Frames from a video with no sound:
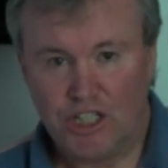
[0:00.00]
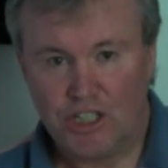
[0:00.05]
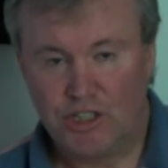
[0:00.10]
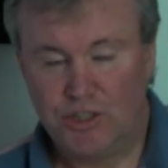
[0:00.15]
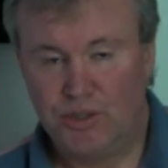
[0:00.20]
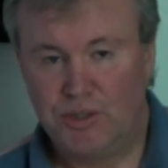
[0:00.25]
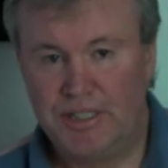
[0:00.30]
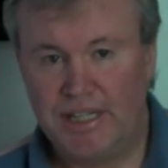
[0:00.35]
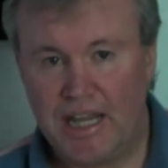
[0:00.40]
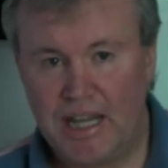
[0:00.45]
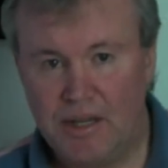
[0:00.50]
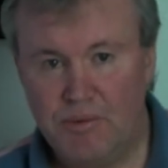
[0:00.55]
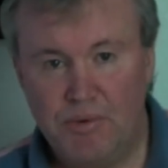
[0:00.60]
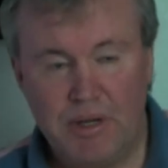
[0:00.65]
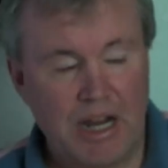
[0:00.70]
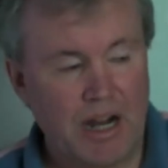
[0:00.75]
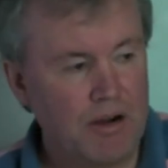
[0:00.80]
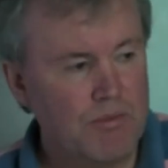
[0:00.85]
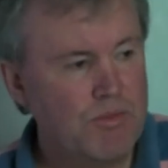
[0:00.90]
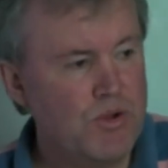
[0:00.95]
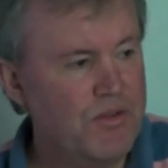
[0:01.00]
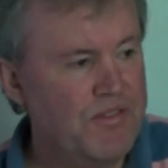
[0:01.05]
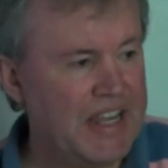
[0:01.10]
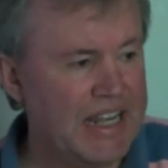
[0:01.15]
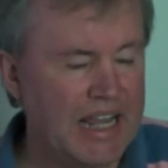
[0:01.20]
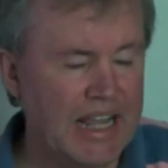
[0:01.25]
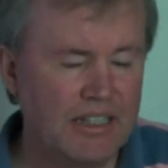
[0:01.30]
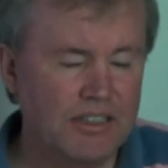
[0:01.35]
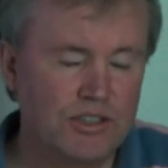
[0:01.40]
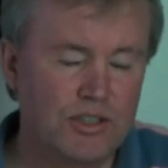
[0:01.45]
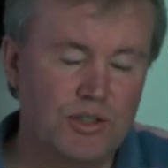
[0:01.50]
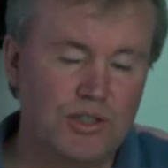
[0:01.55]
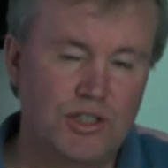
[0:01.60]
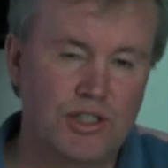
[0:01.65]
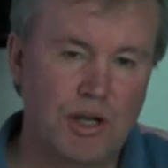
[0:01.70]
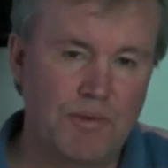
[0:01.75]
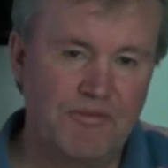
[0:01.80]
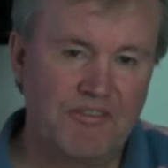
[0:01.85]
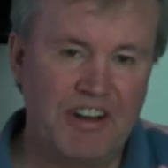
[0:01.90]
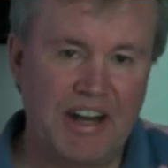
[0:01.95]
Today we are moving into
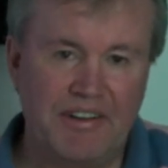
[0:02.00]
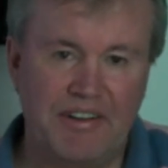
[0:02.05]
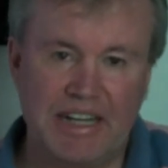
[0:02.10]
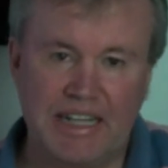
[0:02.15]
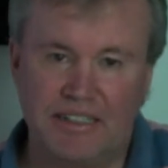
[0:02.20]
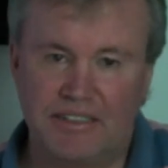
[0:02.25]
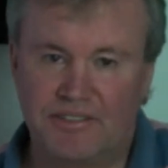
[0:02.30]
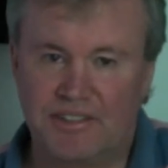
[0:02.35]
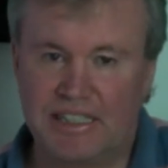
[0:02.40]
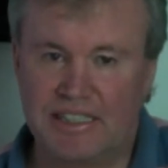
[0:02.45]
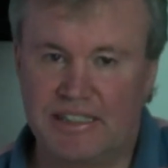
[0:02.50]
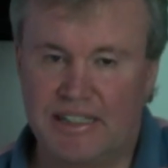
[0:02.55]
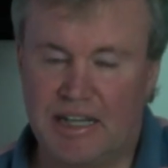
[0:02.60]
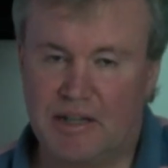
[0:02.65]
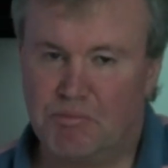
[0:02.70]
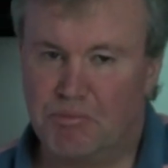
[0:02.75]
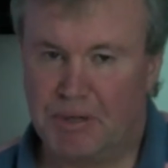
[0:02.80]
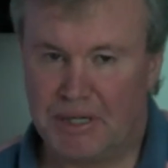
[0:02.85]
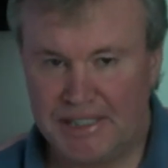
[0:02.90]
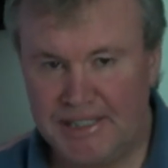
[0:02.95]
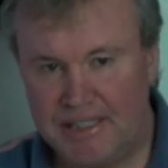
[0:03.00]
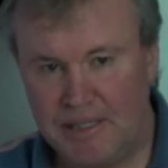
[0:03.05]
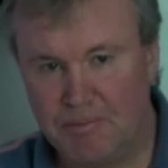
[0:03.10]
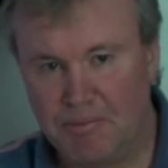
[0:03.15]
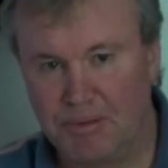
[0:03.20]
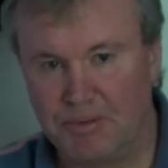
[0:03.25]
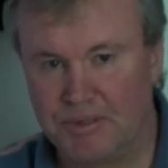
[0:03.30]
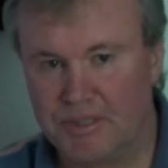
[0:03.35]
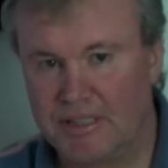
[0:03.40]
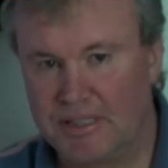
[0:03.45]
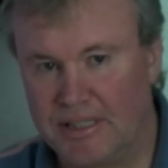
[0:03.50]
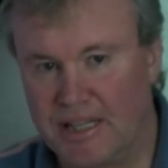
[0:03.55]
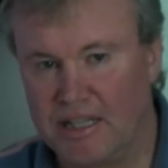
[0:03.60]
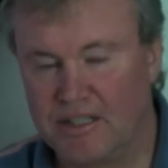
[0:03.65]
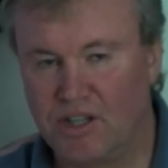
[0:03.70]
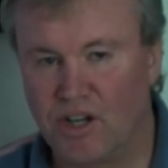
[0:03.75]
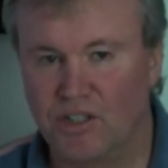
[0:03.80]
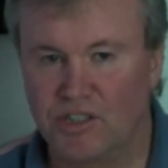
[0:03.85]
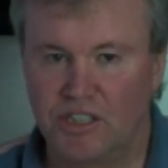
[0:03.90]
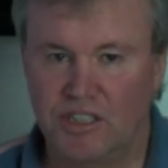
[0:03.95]
some very interesting principles
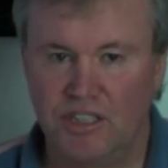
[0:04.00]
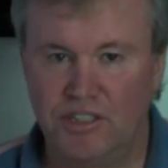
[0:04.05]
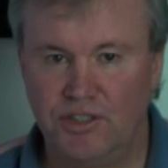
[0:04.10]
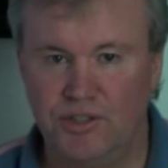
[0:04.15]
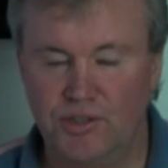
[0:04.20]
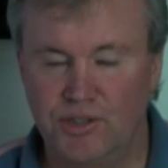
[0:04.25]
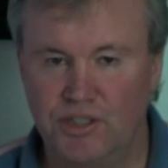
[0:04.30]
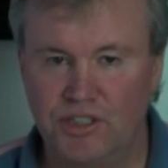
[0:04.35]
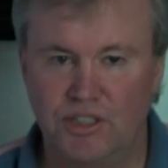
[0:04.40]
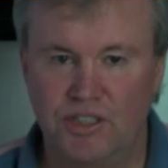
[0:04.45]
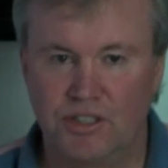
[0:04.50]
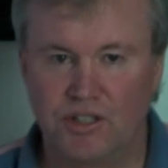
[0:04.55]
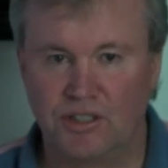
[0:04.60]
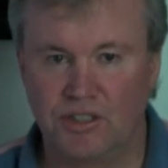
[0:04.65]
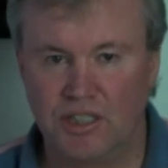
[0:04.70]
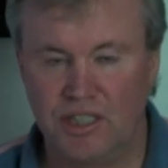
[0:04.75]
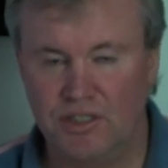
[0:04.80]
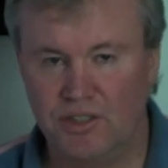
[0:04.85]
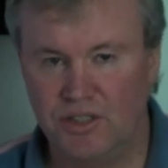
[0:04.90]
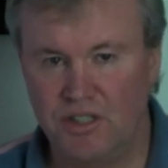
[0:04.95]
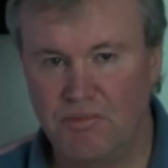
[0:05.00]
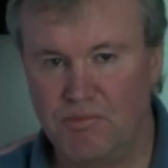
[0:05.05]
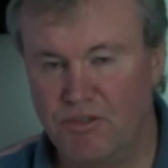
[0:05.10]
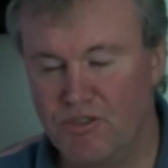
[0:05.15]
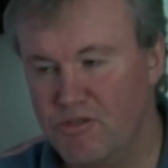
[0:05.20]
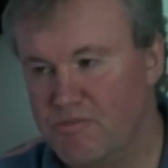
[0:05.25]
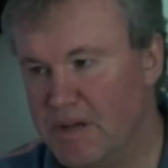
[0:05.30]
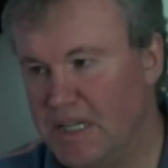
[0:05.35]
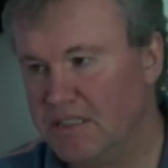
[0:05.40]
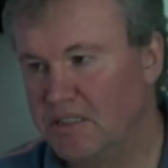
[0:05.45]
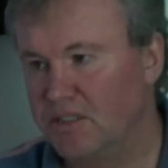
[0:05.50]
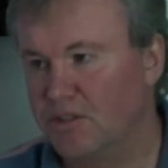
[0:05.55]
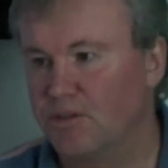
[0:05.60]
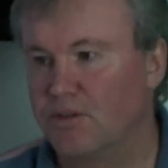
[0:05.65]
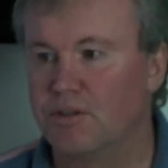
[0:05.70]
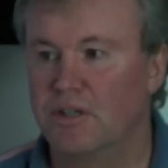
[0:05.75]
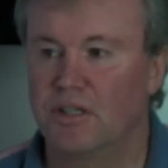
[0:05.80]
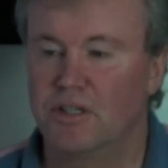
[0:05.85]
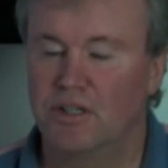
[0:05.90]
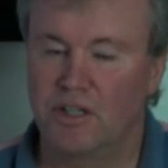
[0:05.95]
that constitutes continuous improvement,
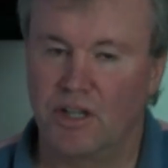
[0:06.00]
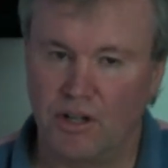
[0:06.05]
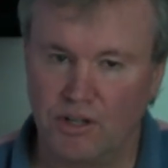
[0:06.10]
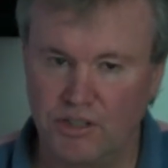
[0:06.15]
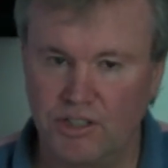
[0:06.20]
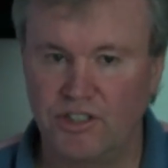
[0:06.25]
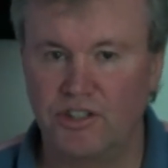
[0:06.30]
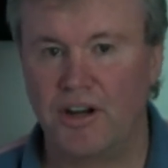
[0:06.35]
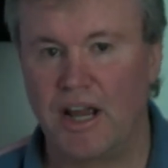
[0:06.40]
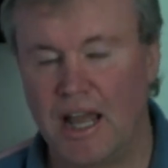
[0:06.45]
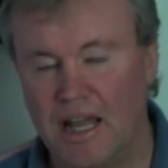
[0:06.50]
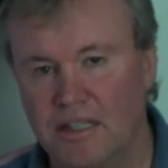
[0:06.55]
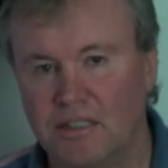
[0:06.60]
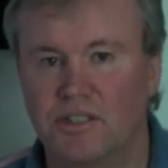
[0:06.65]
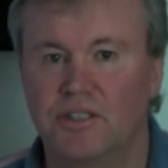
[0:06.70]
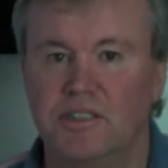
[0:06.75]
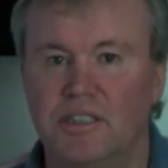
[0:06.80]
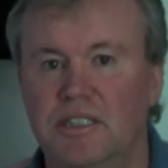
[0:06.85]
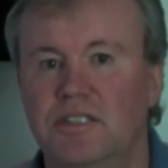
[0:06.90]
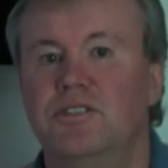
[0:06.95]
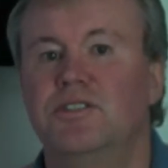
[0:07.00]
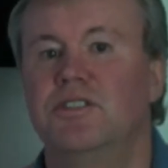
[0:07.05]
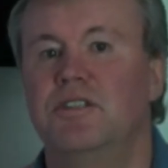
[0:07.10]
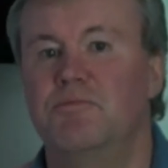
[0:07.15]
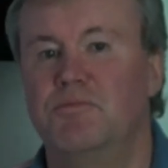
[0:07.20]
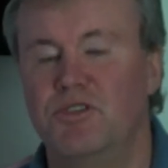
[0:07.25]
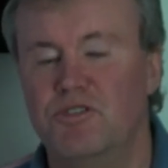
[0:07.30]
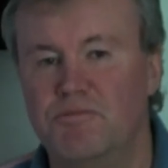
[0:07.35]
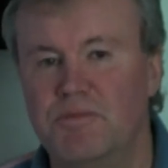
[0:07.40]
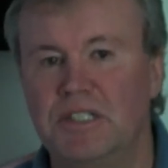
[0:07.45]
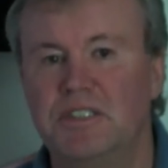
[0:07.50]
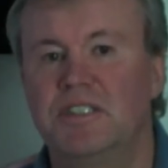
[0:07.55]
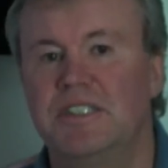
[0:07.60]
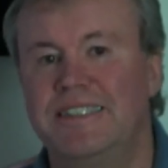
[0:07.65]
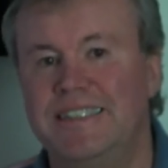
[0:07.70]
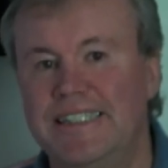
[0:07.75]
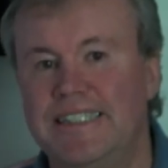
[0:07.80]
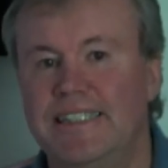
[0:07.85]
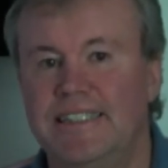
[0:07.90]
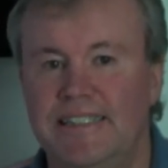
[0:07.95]
or culture and continuous improvement,
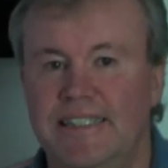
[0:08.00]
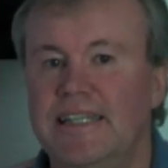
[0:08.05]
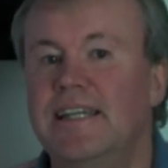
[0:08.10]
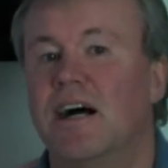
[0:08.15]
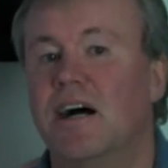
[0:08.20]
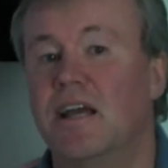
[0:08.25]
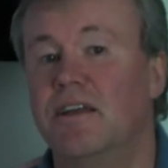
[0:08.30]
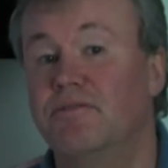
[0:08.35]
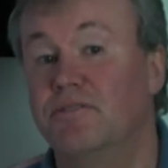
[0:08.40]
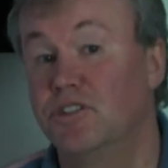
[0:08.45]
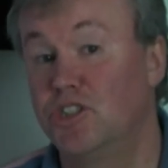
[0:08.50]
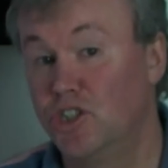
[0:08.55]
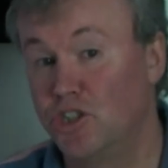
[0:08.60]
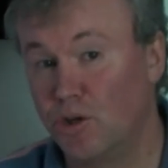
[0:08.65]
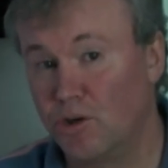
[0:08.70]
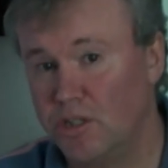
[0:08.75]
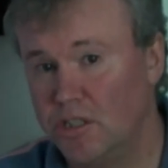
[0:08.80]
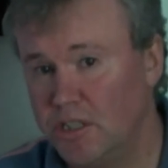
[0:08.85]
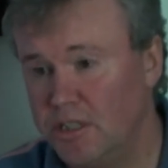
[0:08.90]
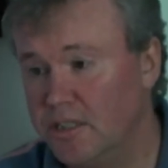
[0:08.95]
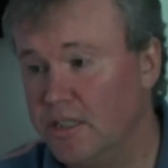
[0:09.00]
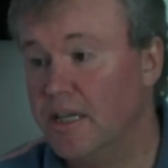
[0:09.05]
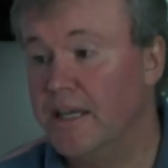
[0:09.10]
CCI for short.